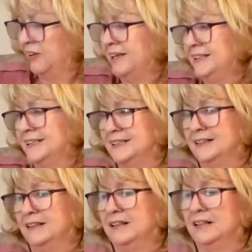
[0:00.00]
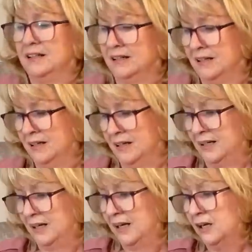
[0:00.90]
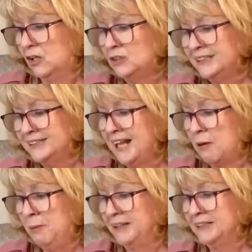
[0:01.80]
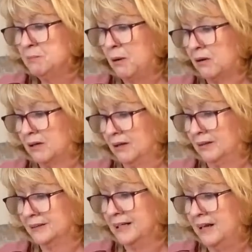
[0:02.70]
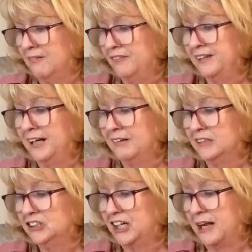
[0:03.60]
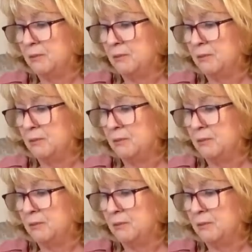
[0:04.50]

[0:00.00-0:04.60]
this Cousins Happiness Bottled Vanilla and Shea